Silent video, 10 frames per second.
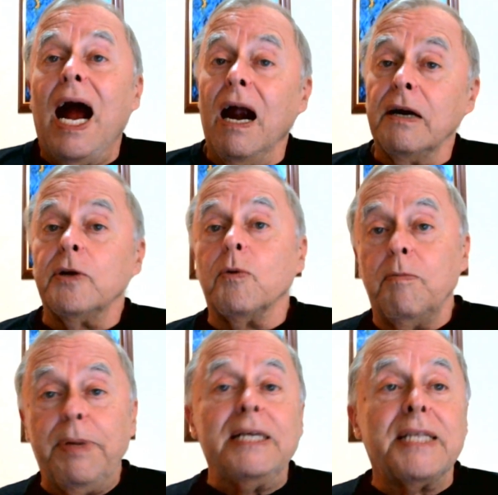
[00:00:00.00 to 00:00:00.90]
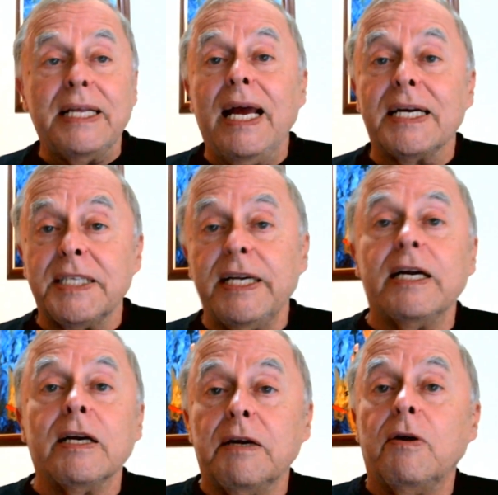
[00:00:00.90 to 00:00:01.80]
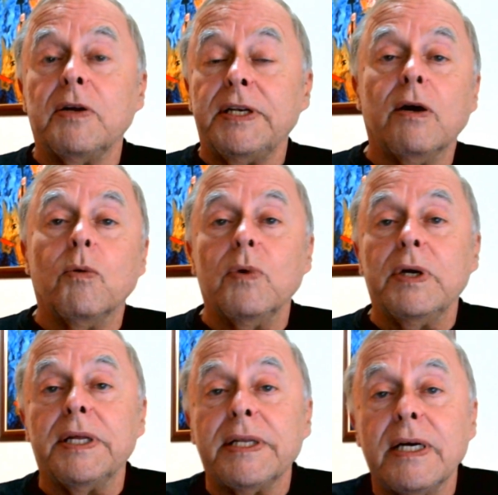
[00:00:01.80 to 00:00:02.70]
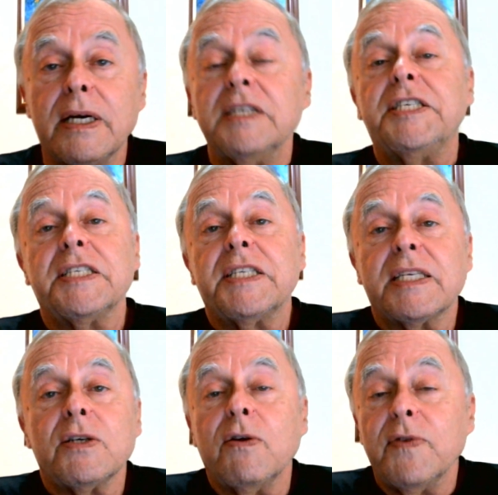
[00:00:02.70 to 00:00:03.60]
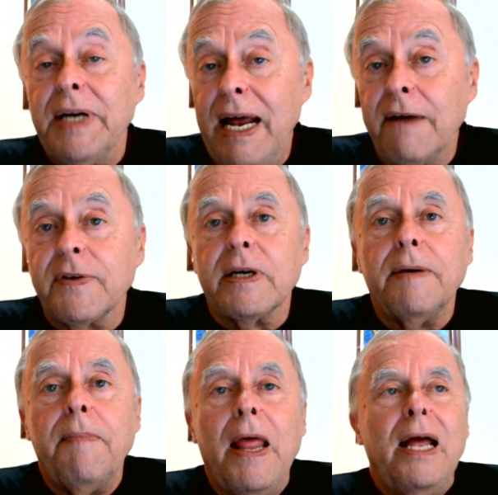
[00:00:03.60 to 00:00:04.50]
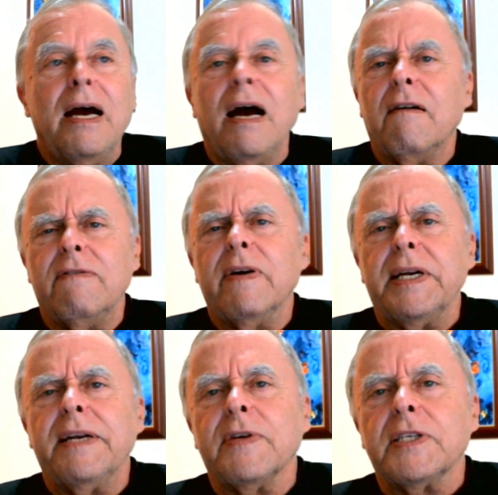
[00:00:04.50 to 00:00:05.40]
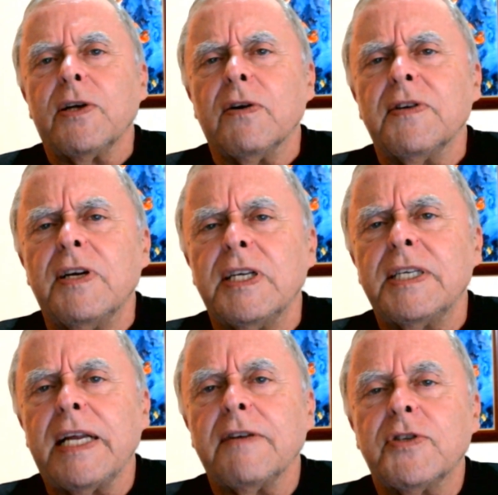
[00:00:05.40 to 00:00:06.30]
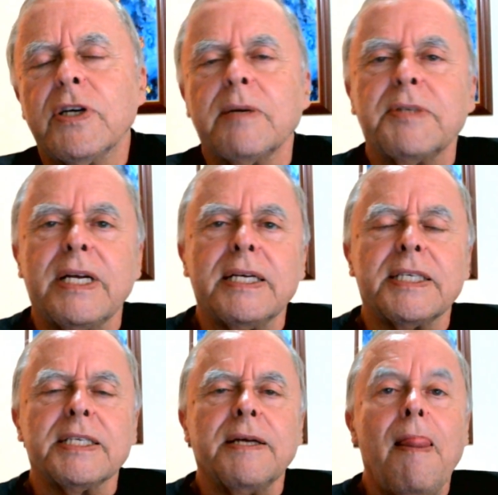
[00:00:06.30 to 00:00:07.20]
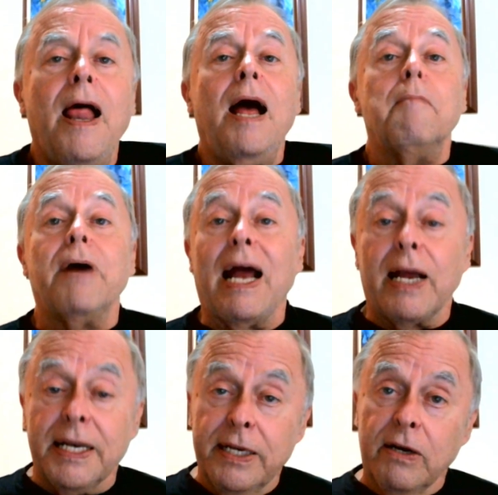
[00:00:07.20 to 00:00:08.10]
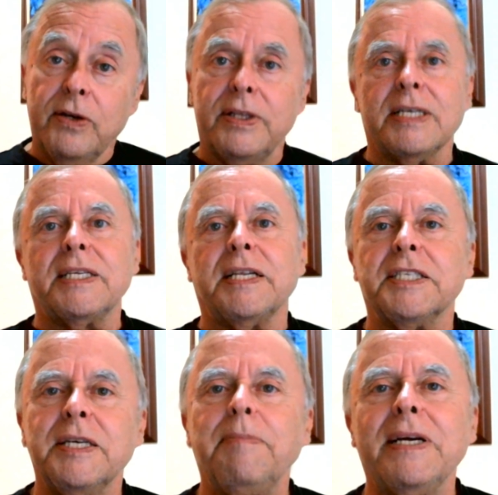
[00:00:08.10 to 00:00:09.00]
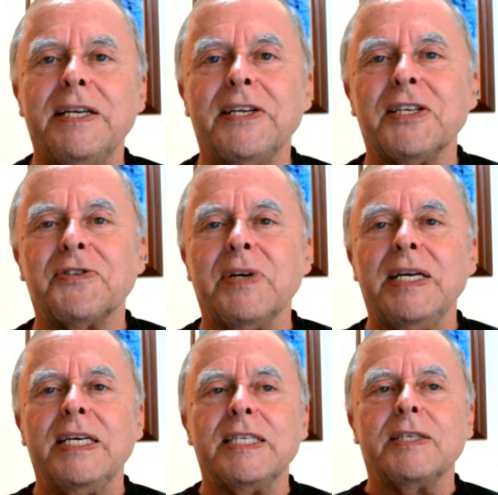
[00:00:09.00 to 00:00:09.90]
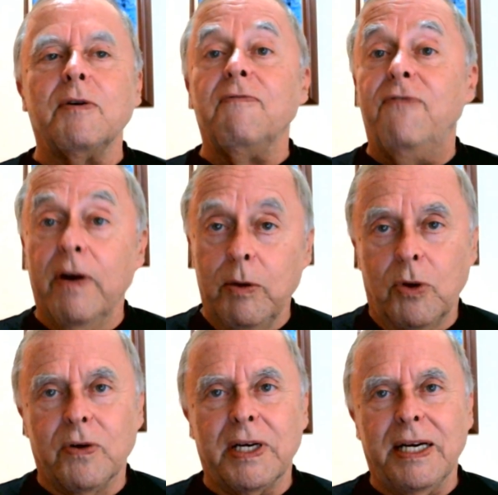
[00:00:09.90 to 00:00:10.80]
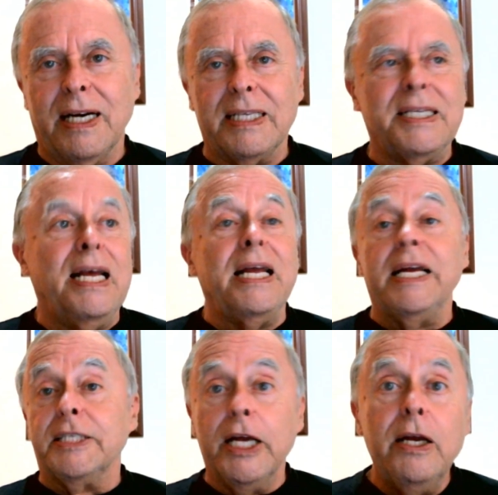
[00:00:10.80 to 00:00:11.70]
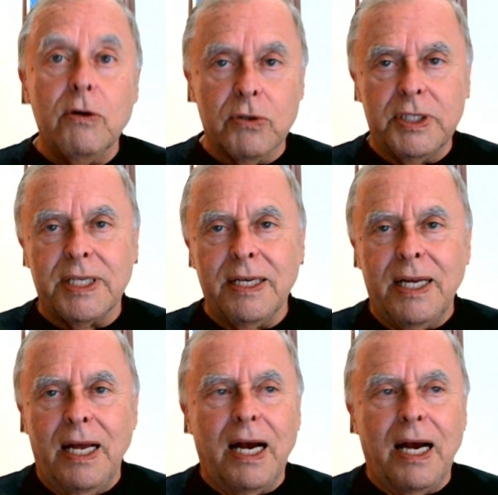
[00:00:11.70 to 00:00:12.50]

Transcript: Our little piece of the action here dealt with logistics over in Africa, a very different set of circumstances. But I can tell you this, that the shipping industry is very well organized. It's huge.